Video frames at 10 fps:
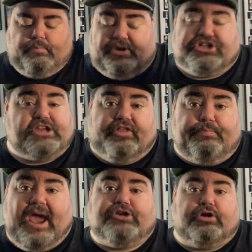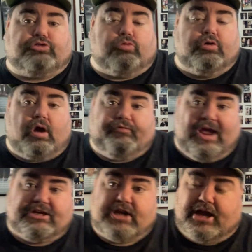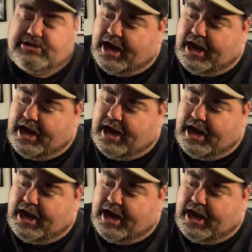But still, the Patriots ruined our franchise.